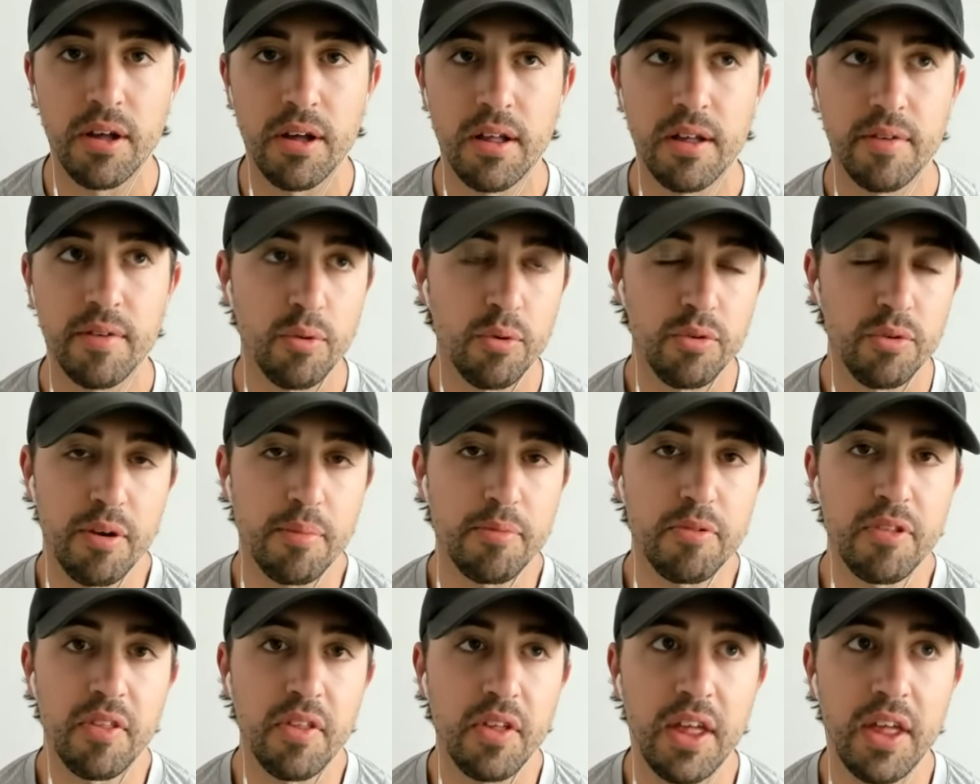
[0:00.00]
If it was up
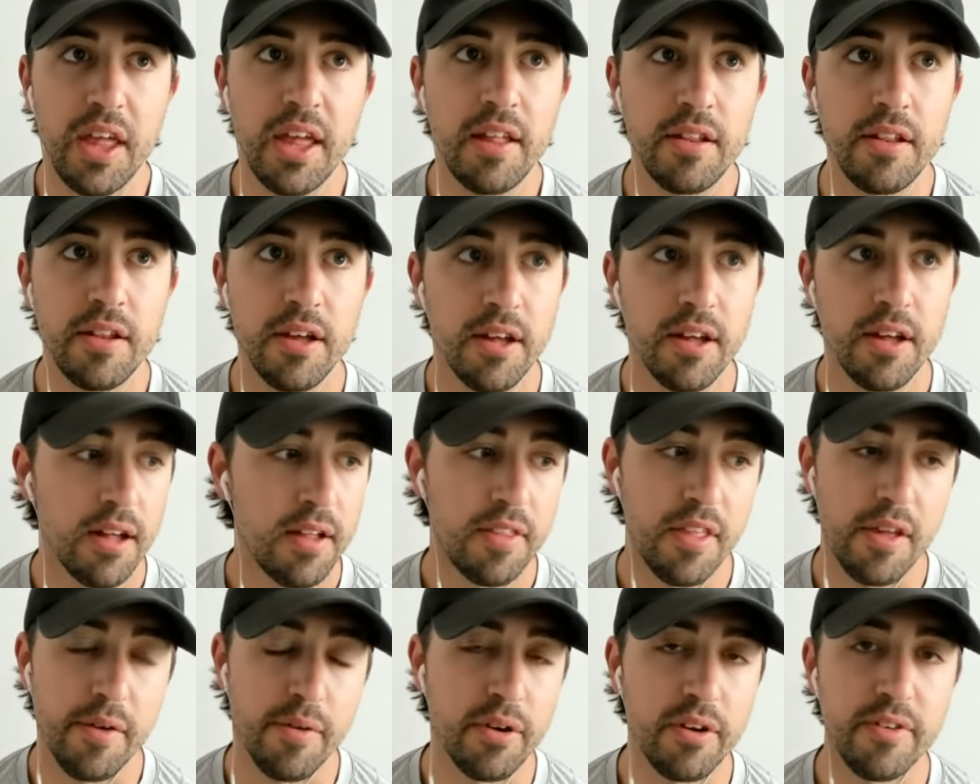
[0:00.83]
to the Heat,
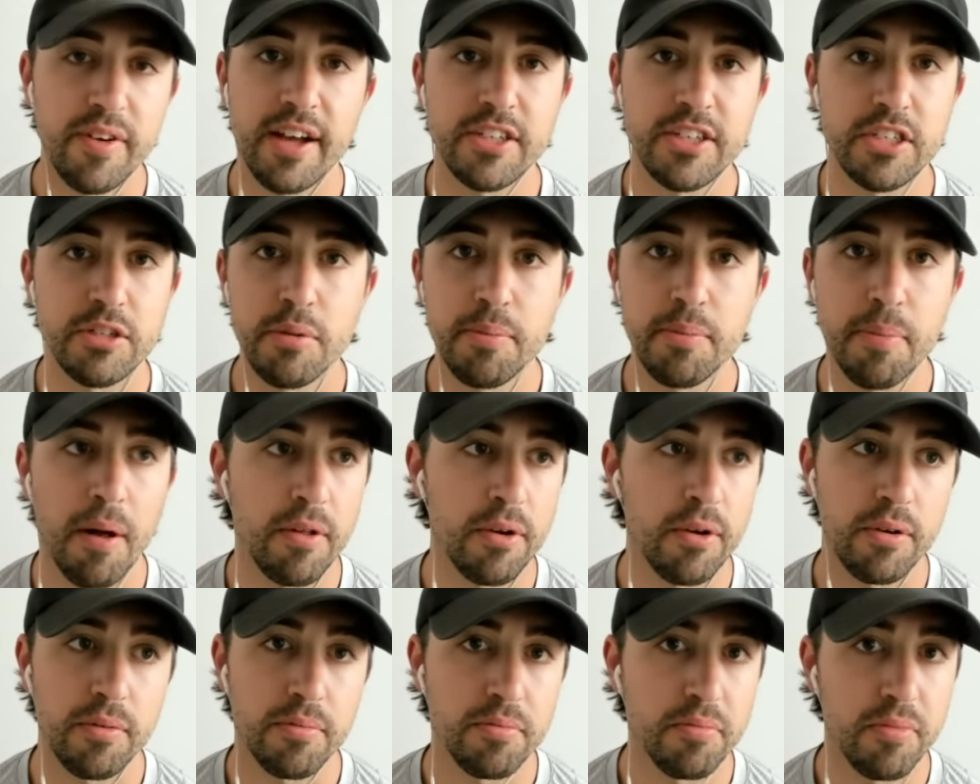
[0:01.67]
they would have had Jimmy
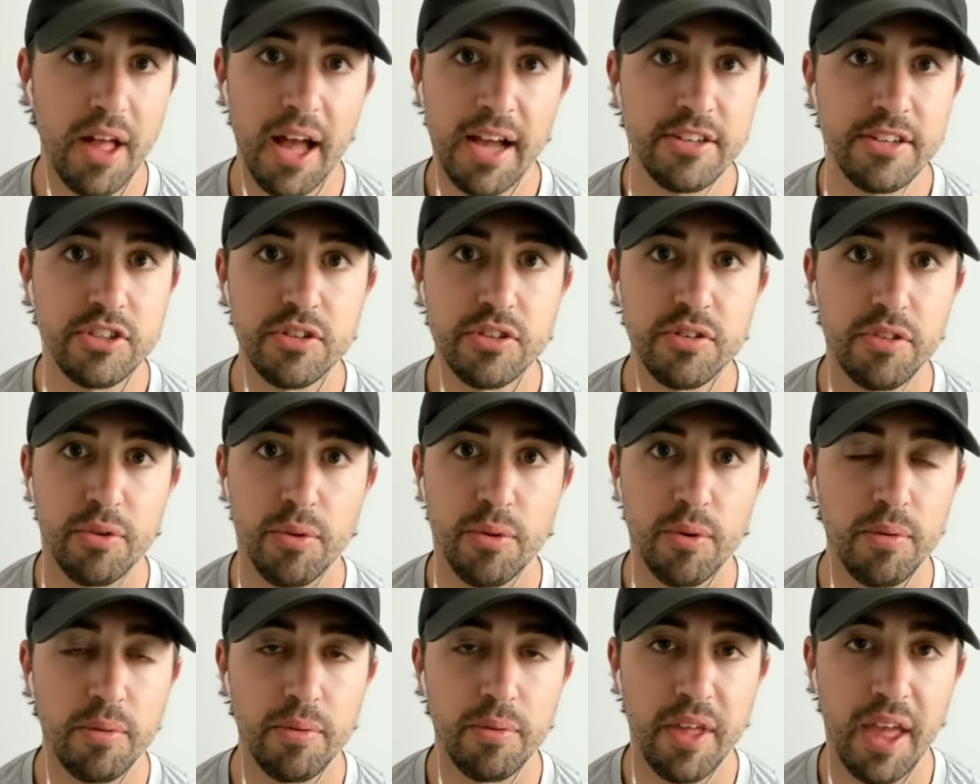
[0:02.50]
Butler last
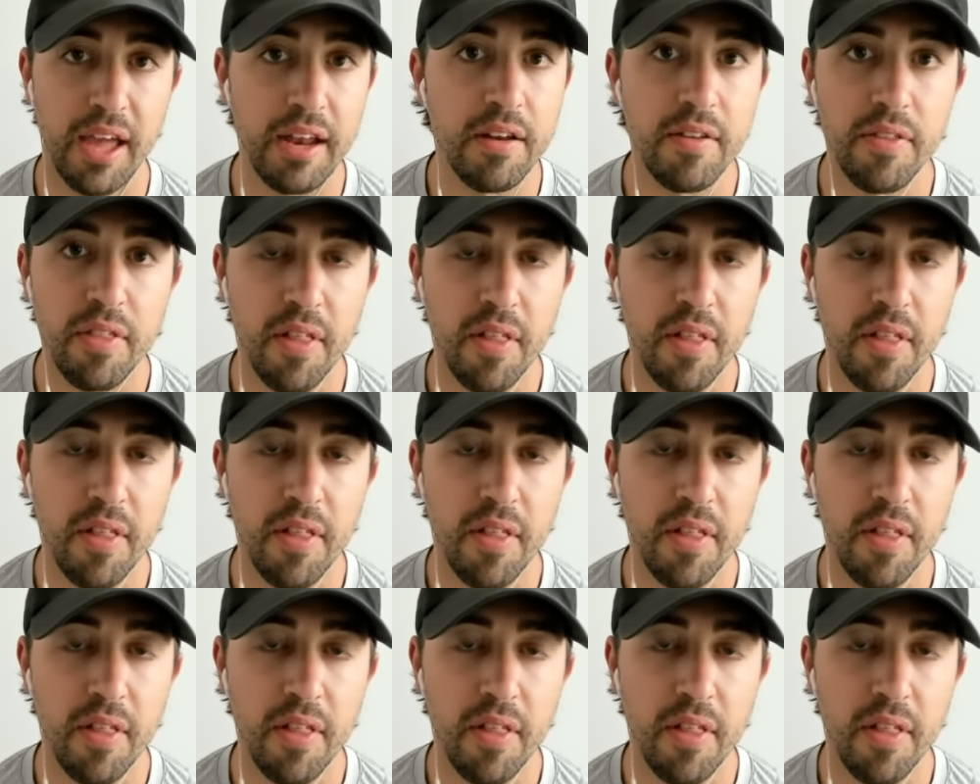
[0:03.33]
through the end of the